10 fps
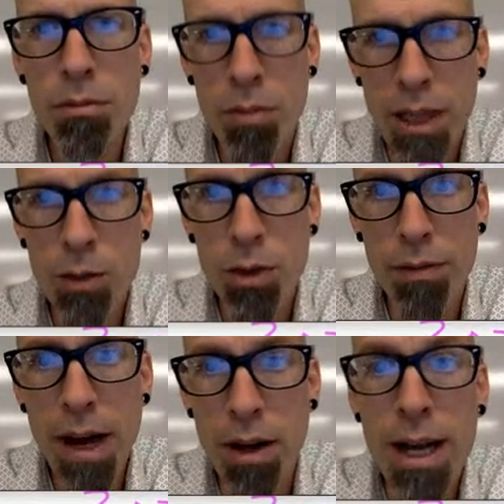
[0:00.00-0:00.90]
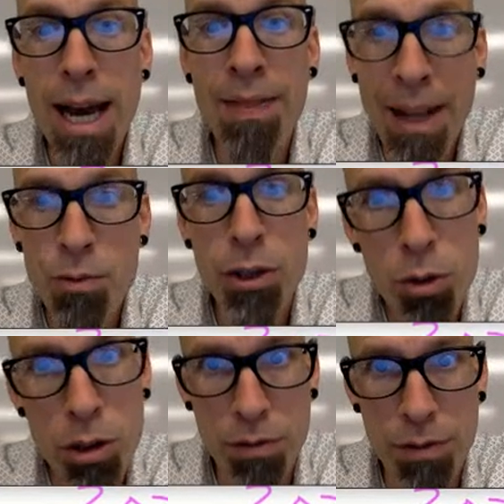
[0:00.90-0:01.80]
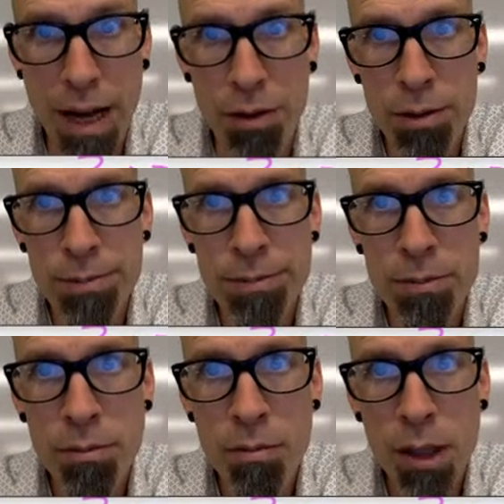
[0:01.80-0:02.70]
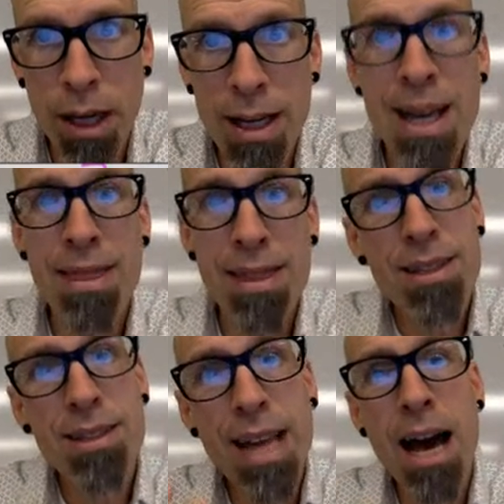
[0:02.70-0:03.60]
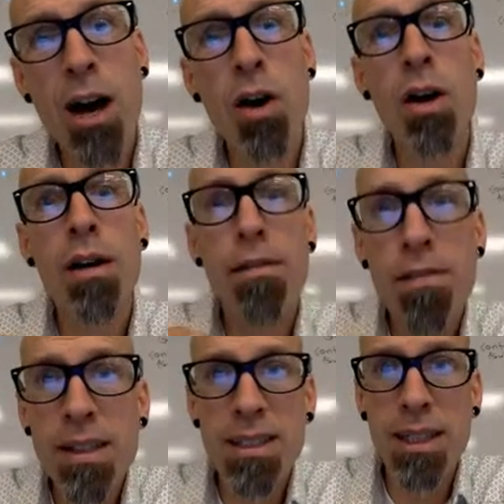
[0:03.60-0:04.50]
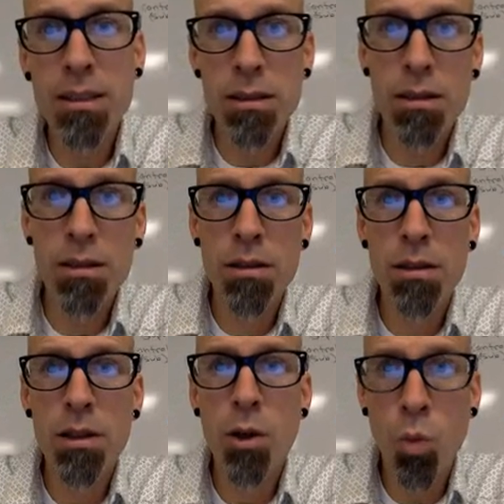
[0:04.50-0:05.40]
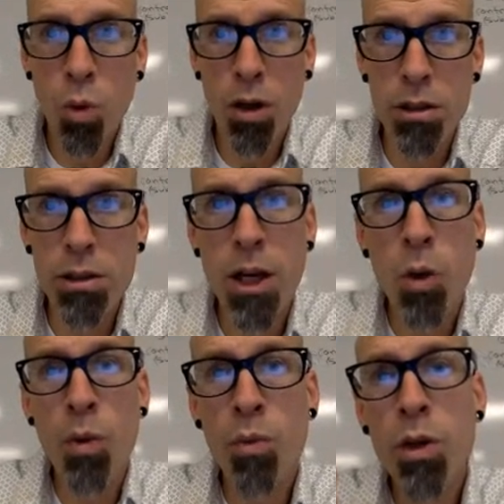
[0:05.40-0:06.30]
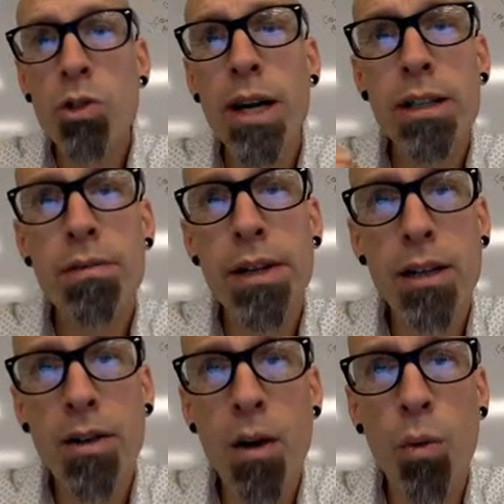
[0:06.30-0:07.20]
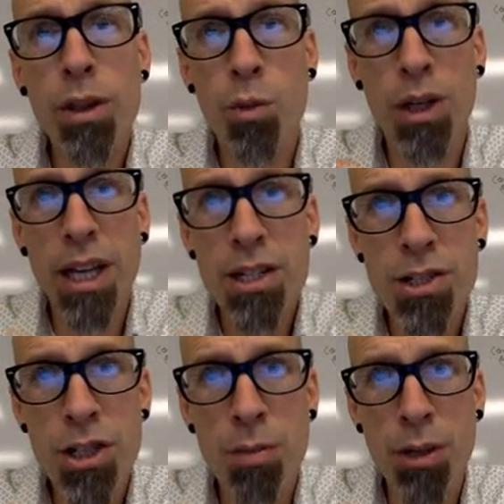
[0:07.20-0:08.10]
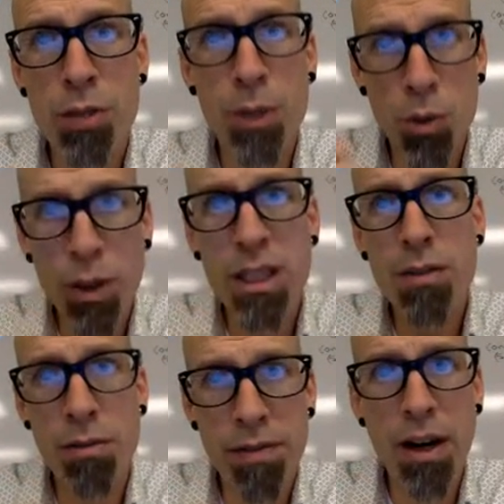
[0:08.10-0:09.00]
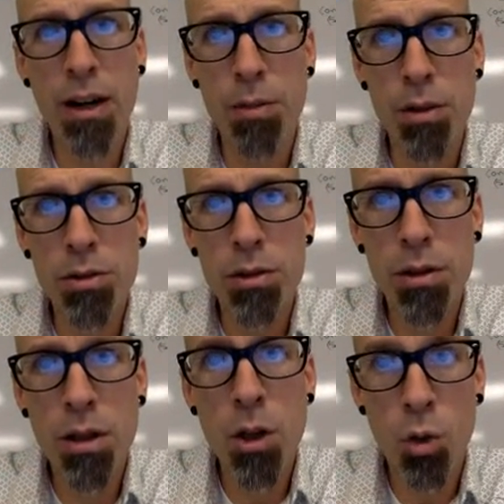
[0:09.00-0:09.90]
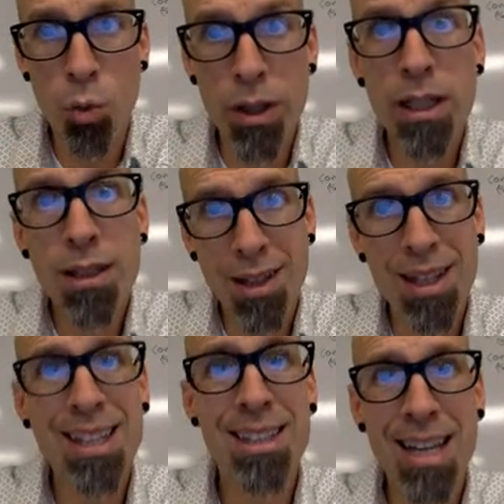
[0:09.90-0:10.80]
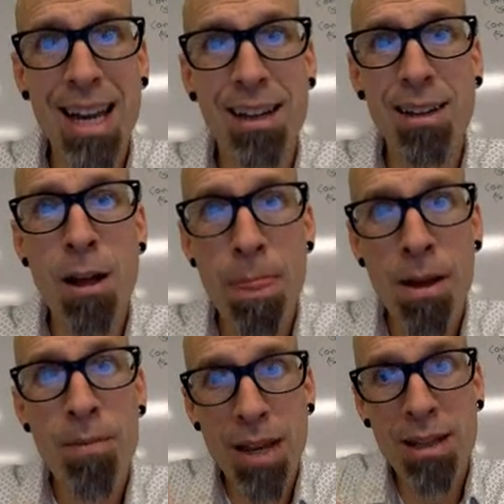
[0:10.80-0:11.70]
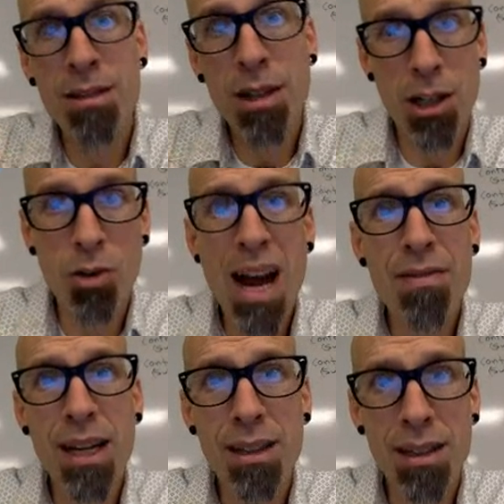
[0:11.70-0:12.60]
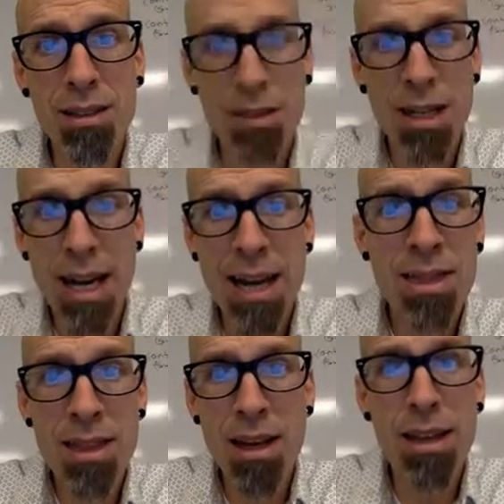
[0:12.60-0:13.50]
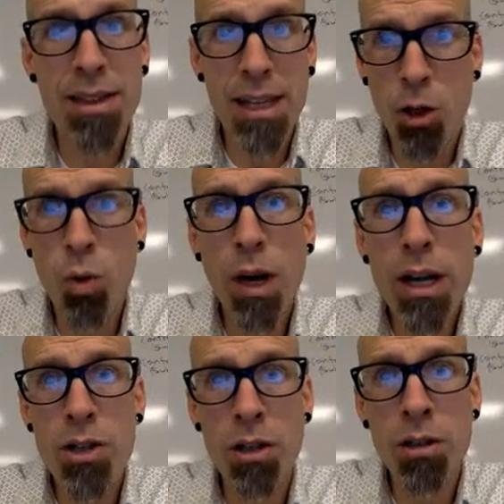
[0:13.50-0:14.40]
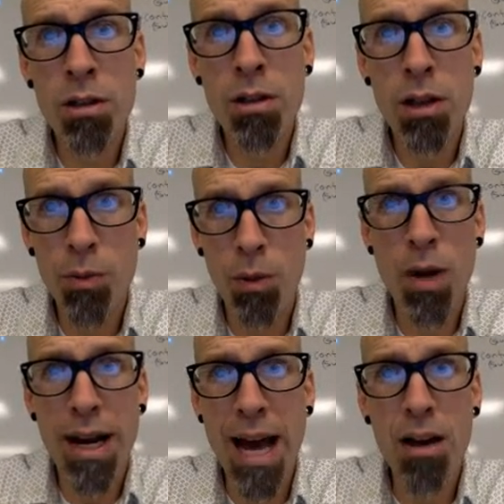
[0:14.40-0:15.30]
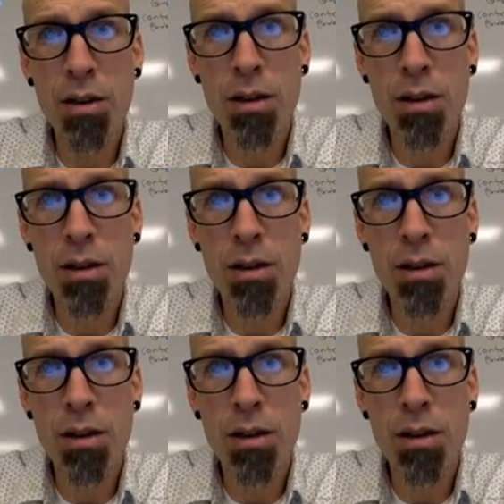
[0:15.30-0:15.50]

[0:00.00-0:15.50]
That's what they found. And that's what you just found. Okay? This is how physics works. When we're trying to figure out what the relationship is between different variables, we need to collect the data and then look at a graph like this, and the equation that we write out,